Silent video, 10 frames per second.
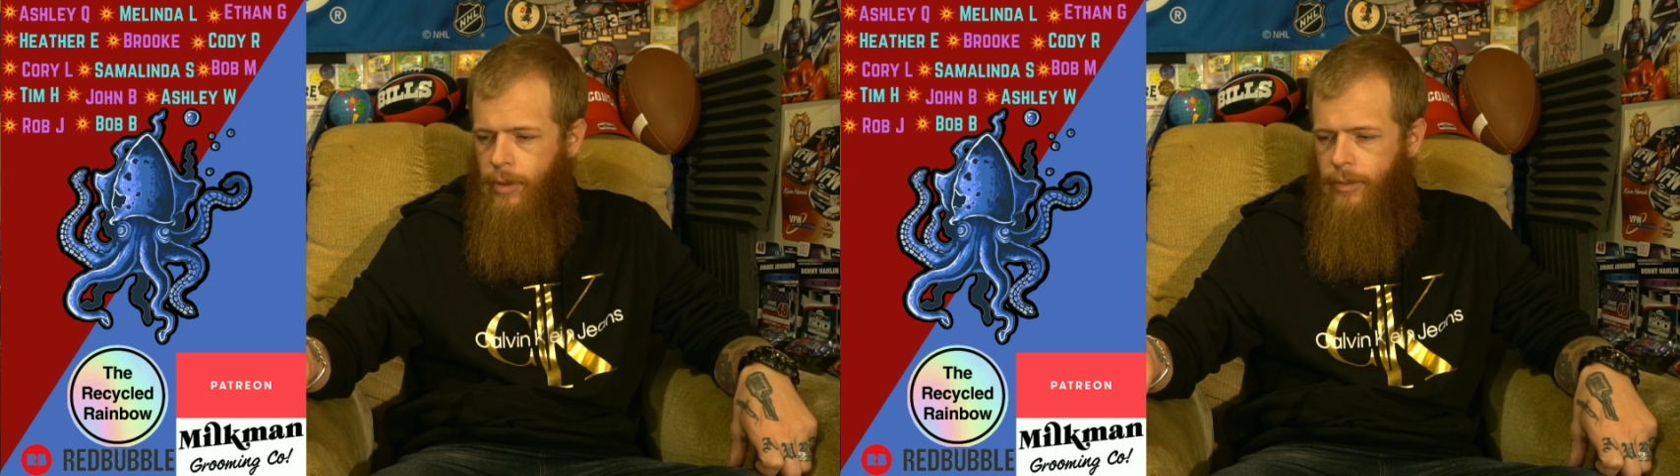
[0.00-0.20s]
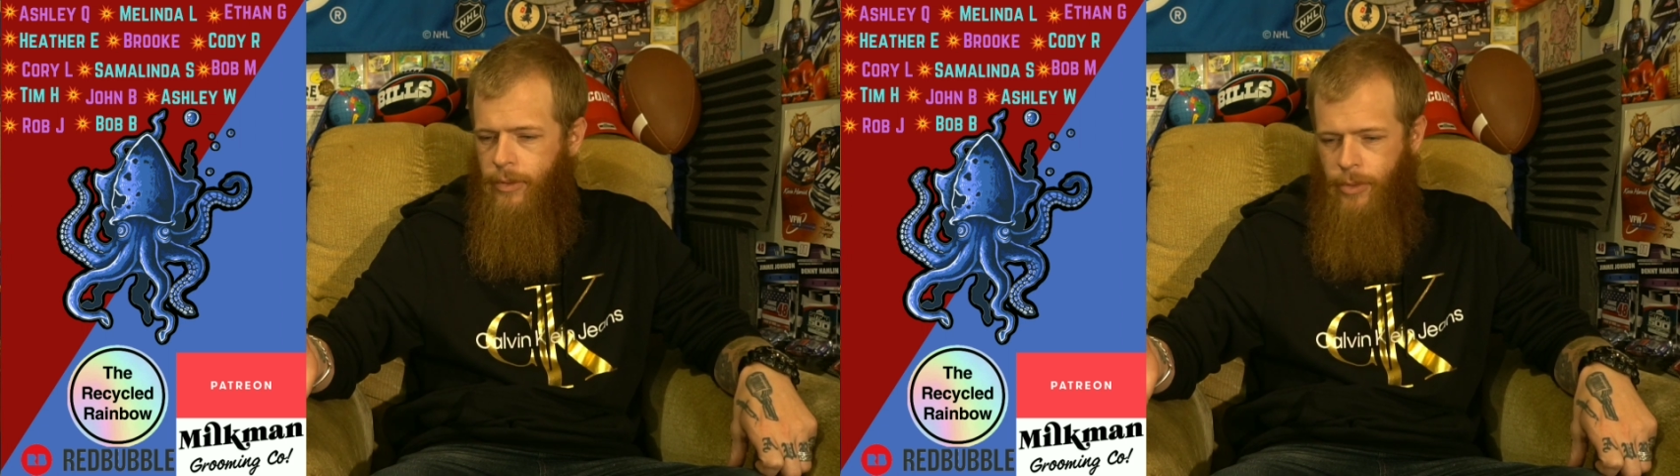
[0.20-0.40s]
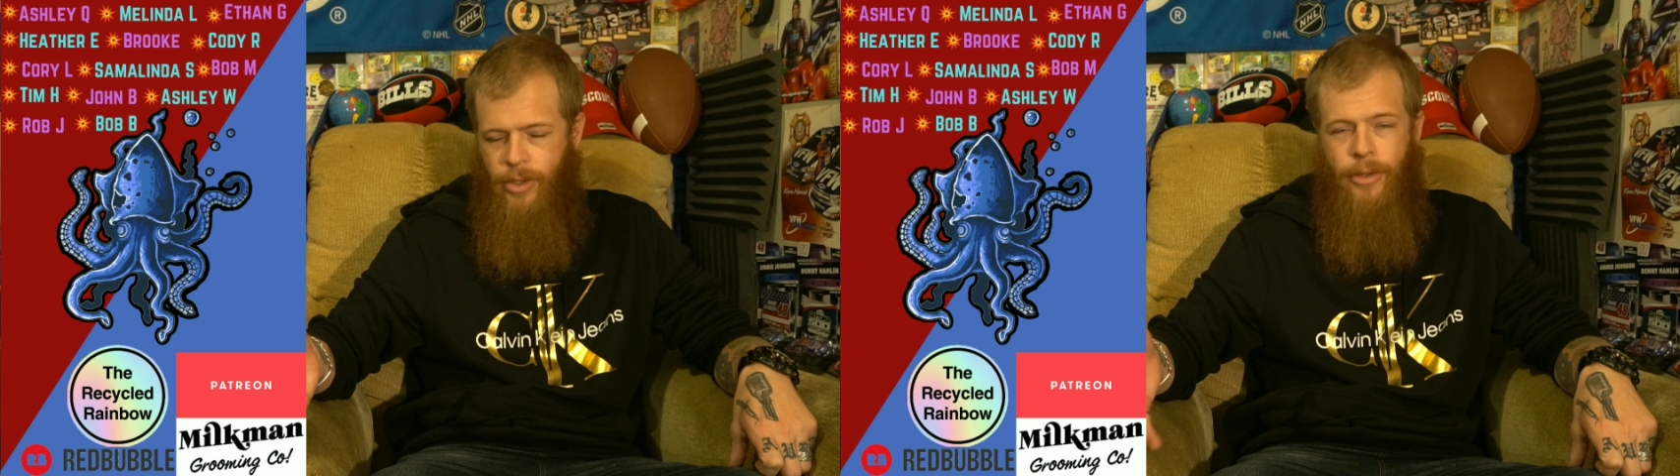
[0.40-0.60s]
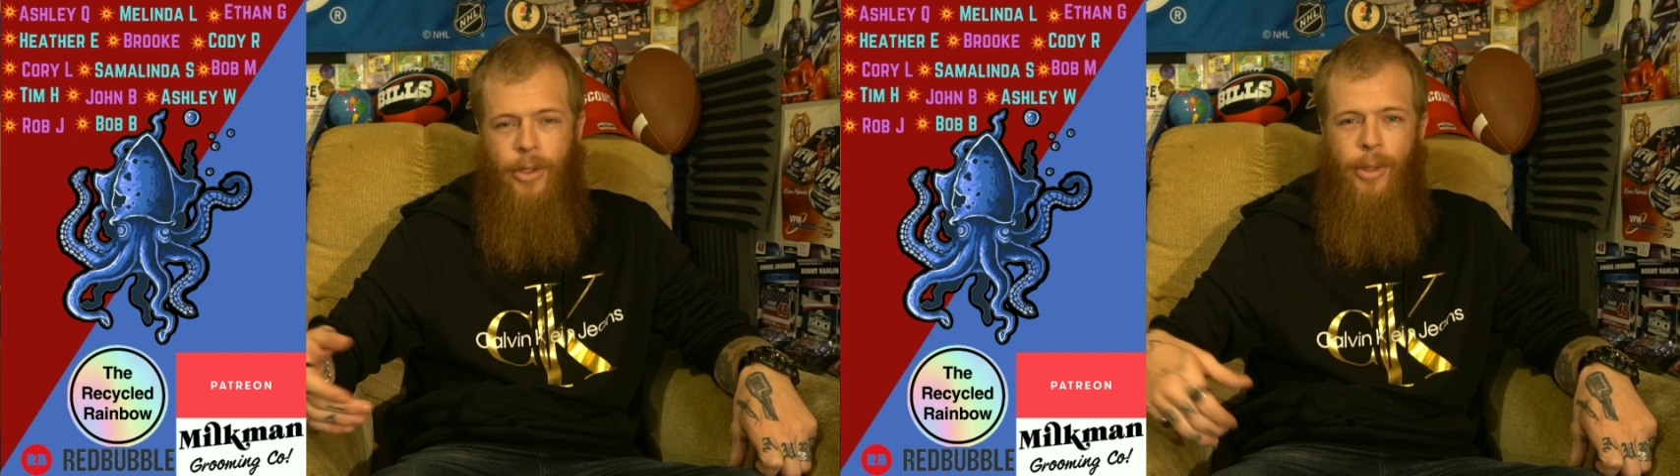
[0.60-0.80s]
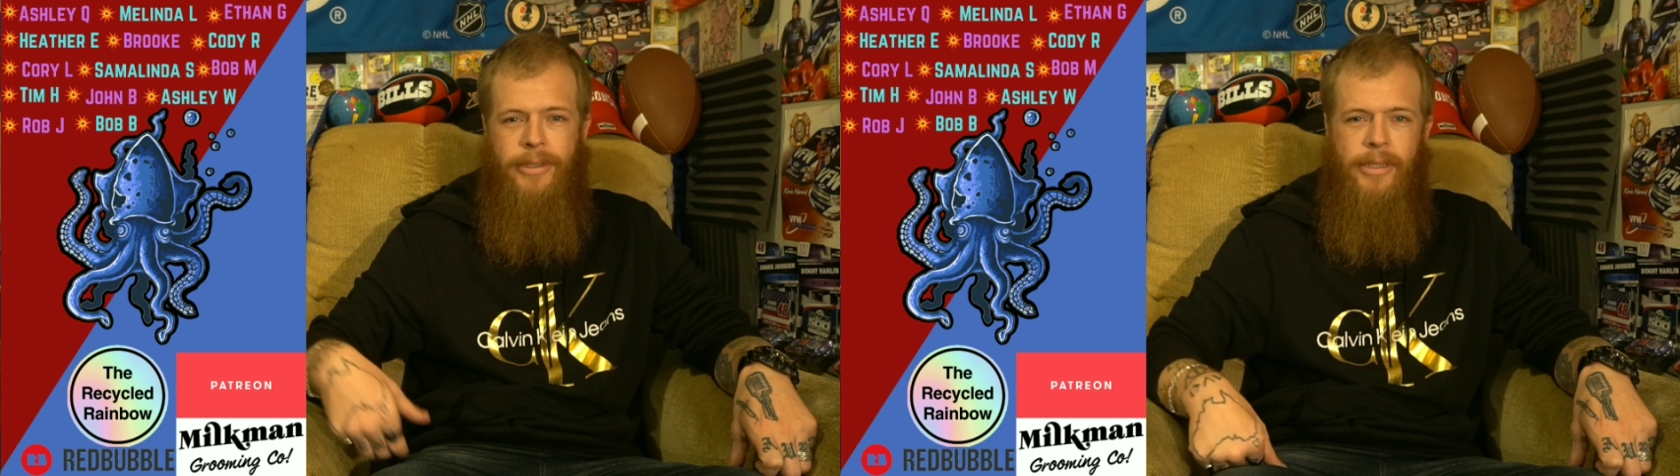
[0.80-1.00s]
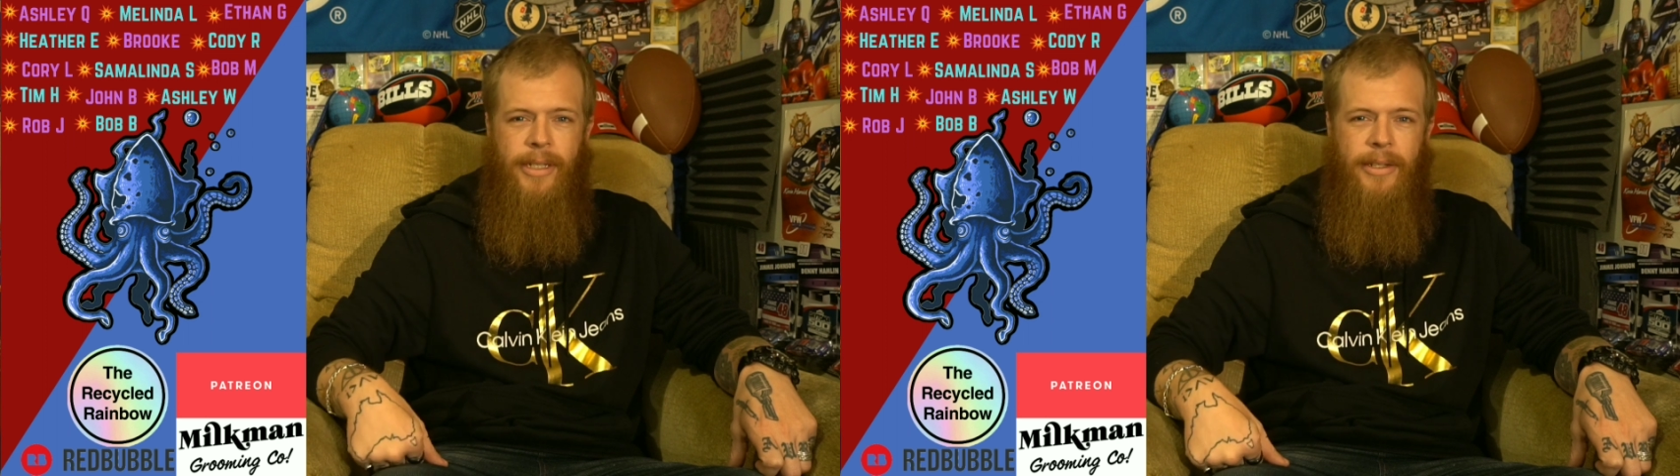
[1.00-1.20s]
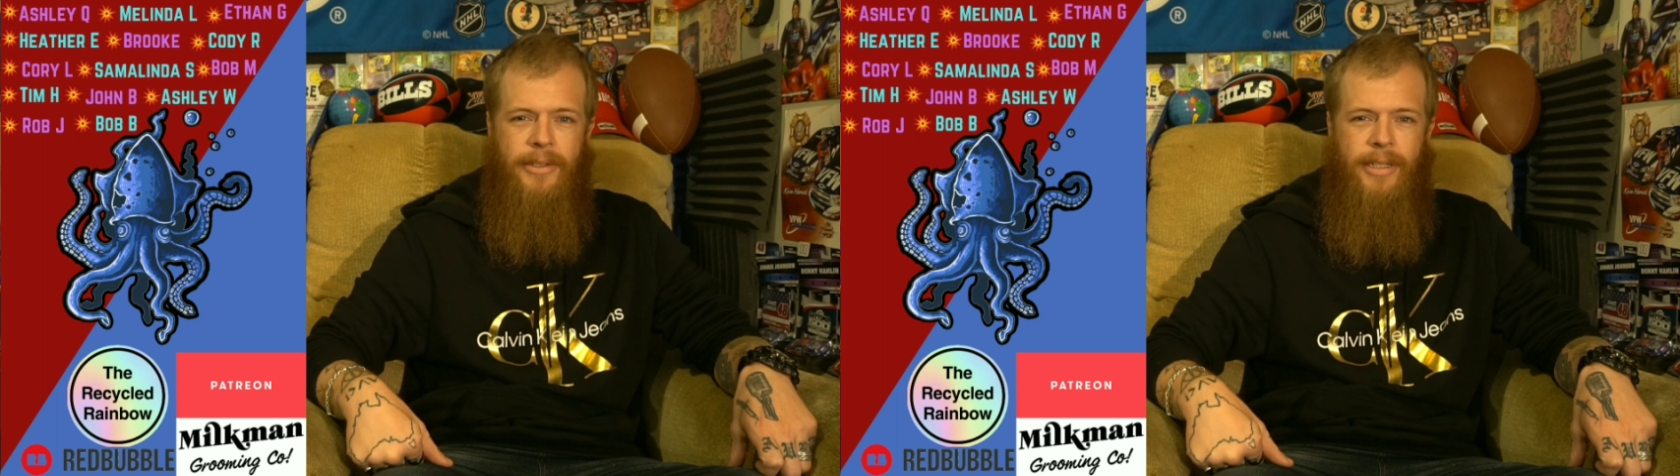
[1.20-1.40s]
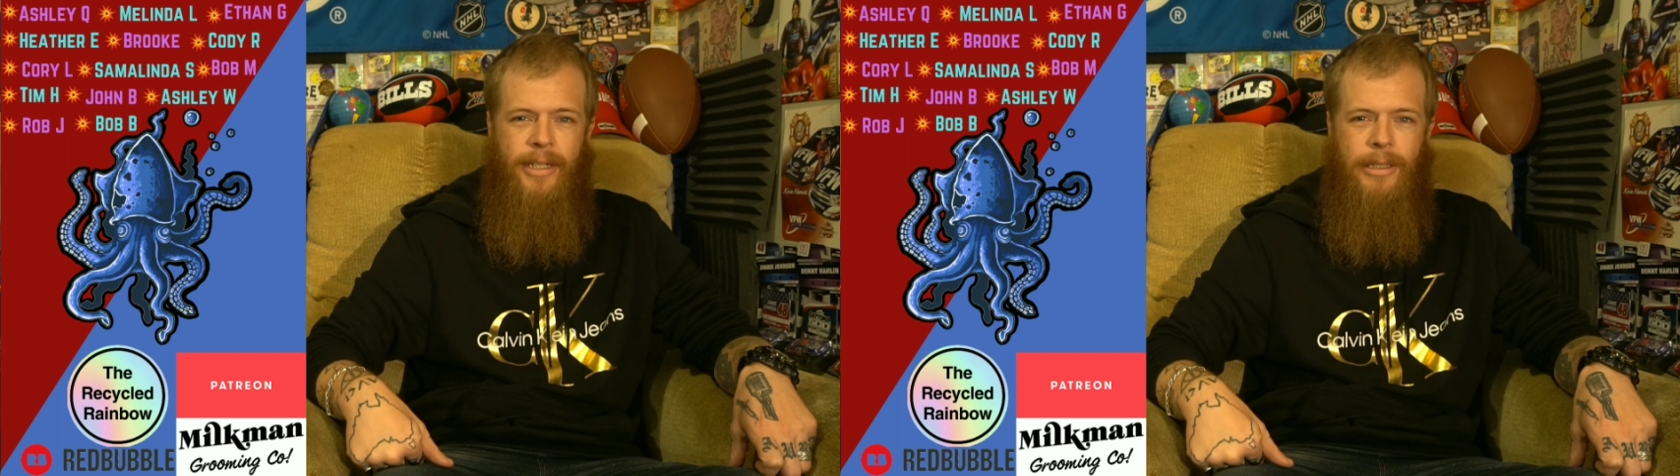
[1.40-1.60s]
there's also the noises
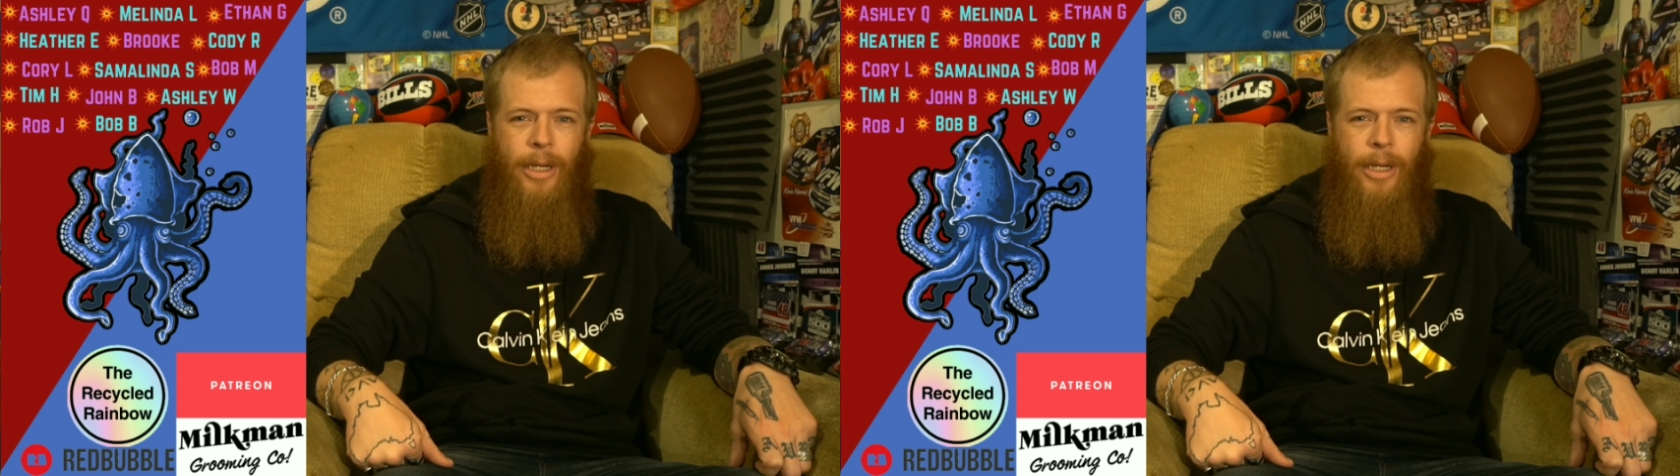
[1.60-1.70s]
downstairs.